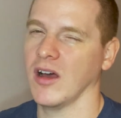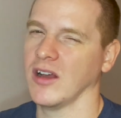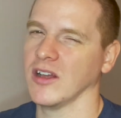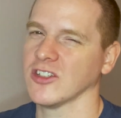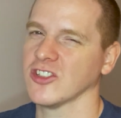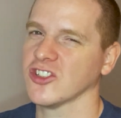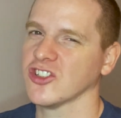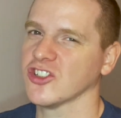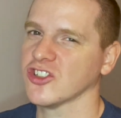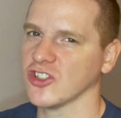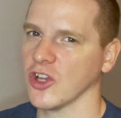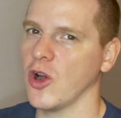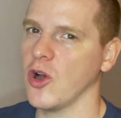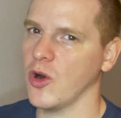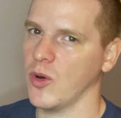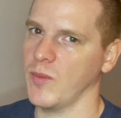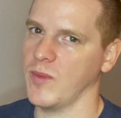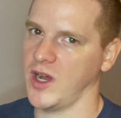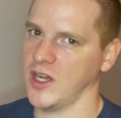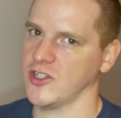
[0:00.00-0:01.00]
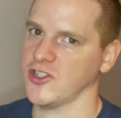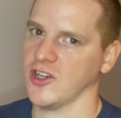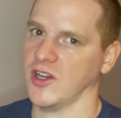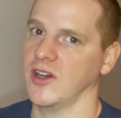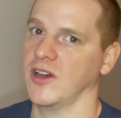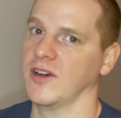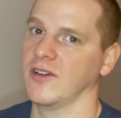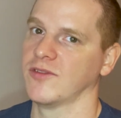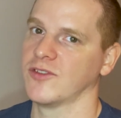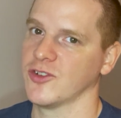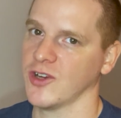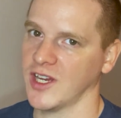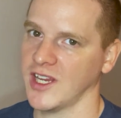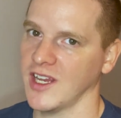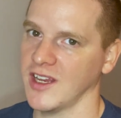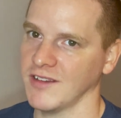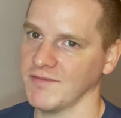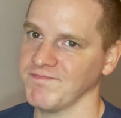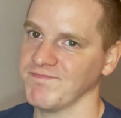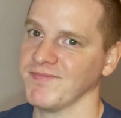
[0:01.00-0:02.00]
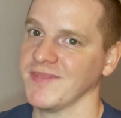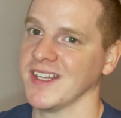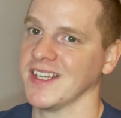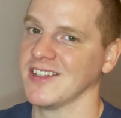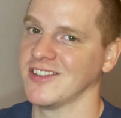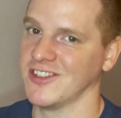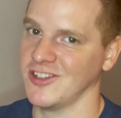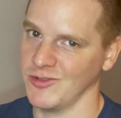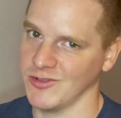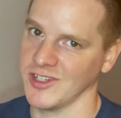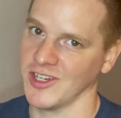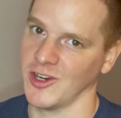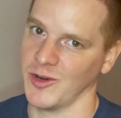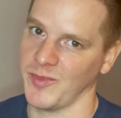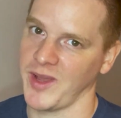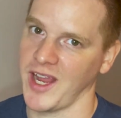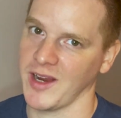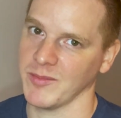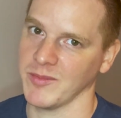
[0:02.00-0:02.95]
So much of tricking is using your back